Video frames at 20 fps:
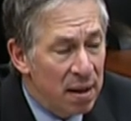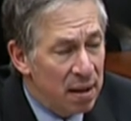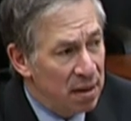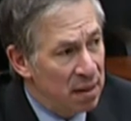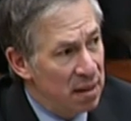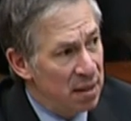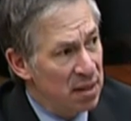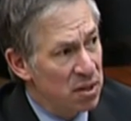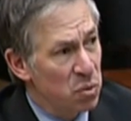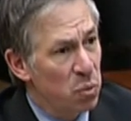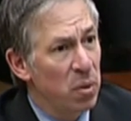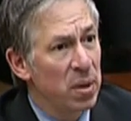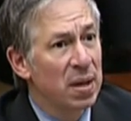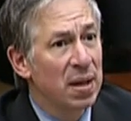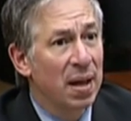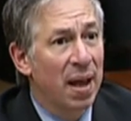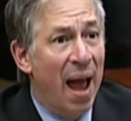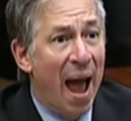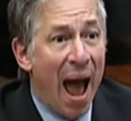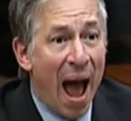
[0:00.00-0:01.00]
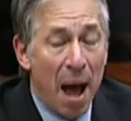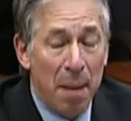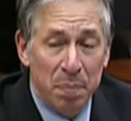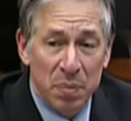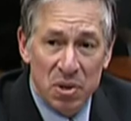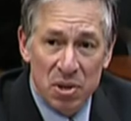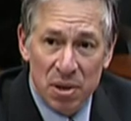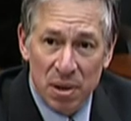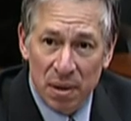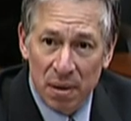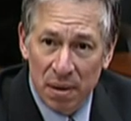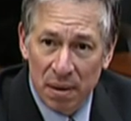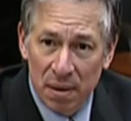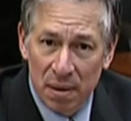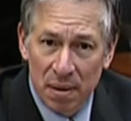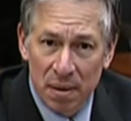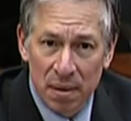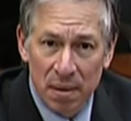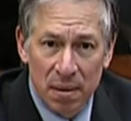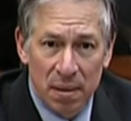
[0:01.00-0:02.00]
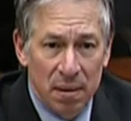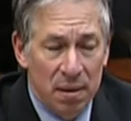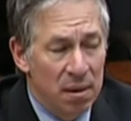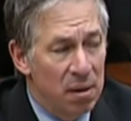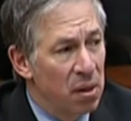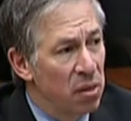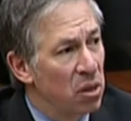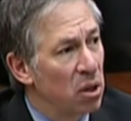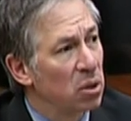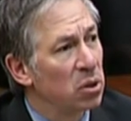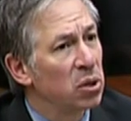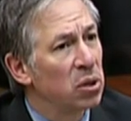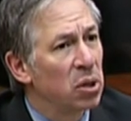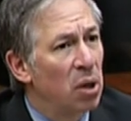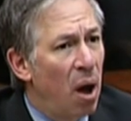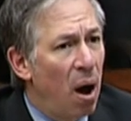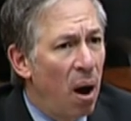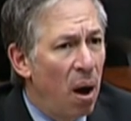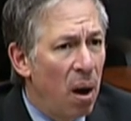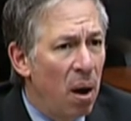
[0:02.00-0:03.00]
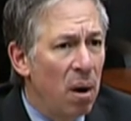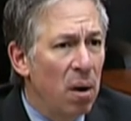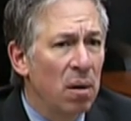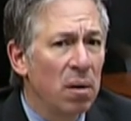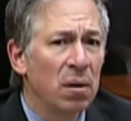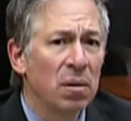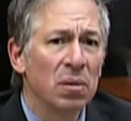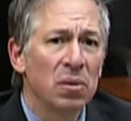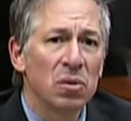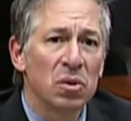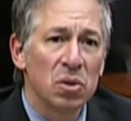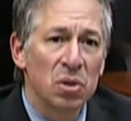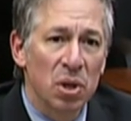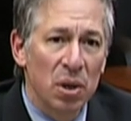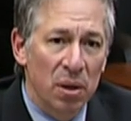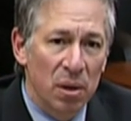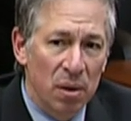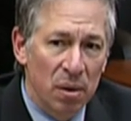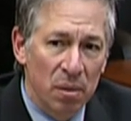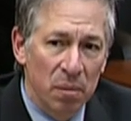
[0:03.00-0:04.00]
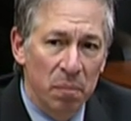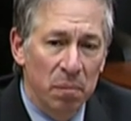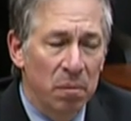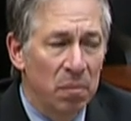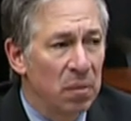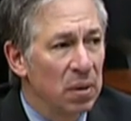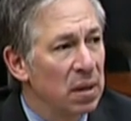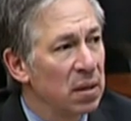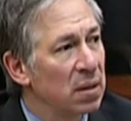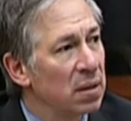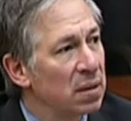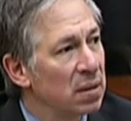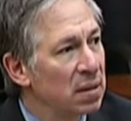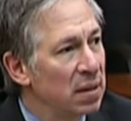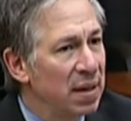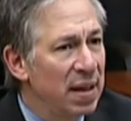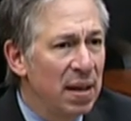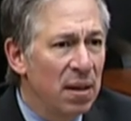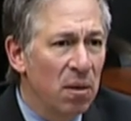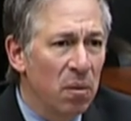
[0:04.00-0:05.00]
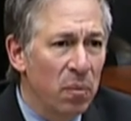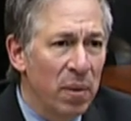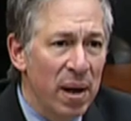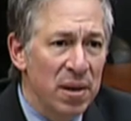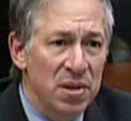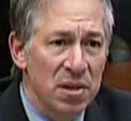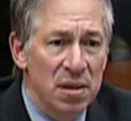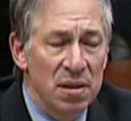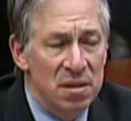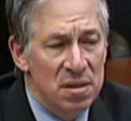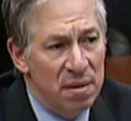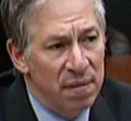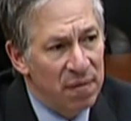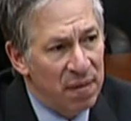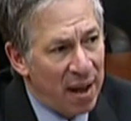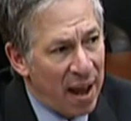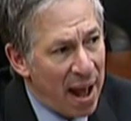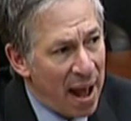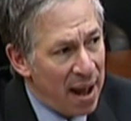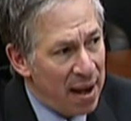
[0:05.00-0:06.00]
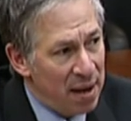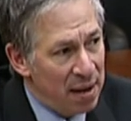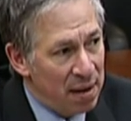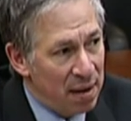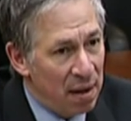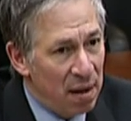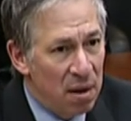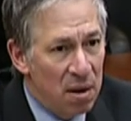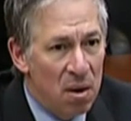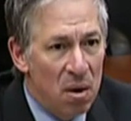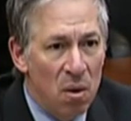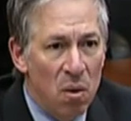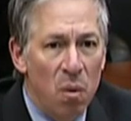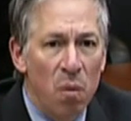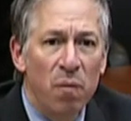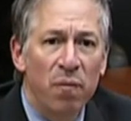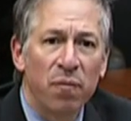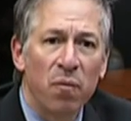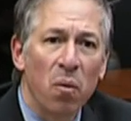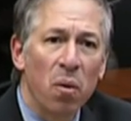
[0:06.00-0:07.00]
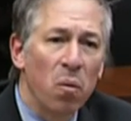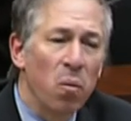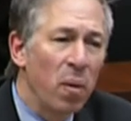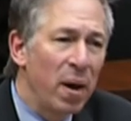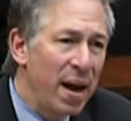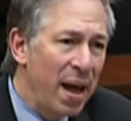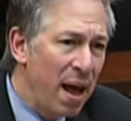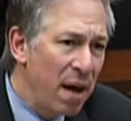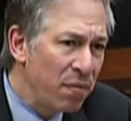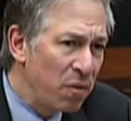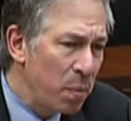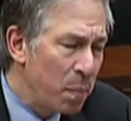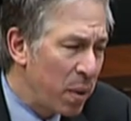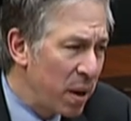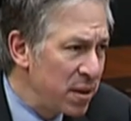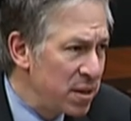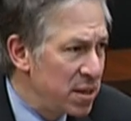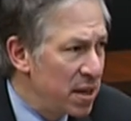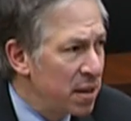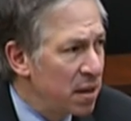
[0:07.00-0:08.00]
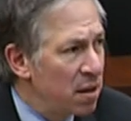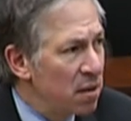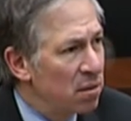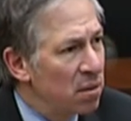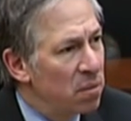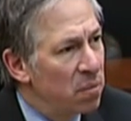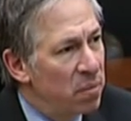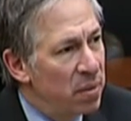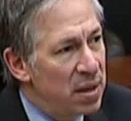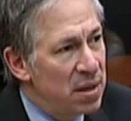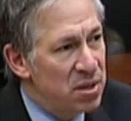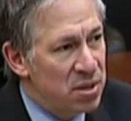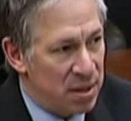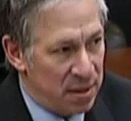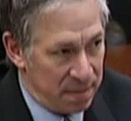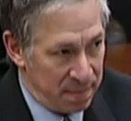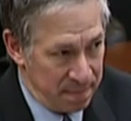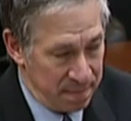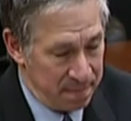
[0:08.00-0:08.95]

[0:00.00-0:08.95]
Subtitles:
This would capture the long-term legal residents of Canada who, for whatever particular reason,